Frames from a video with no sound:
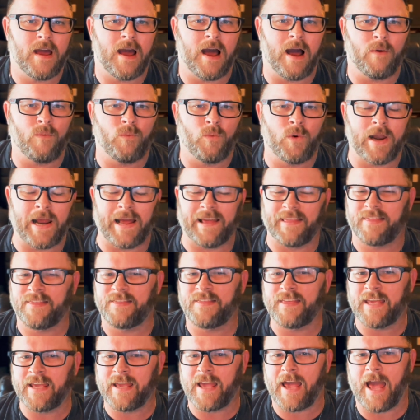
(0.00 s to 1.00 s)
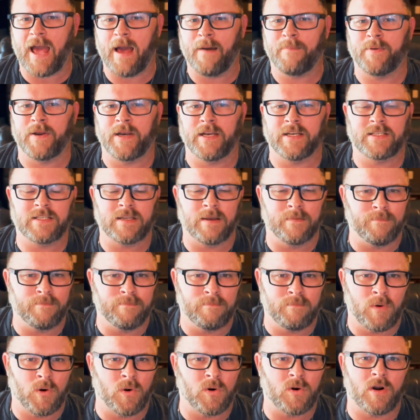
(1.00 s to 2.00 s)
what I think happened is some
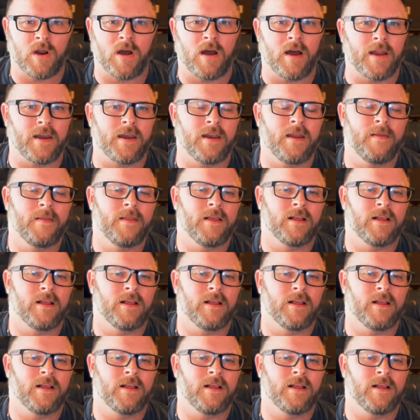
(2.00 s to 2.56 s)
moron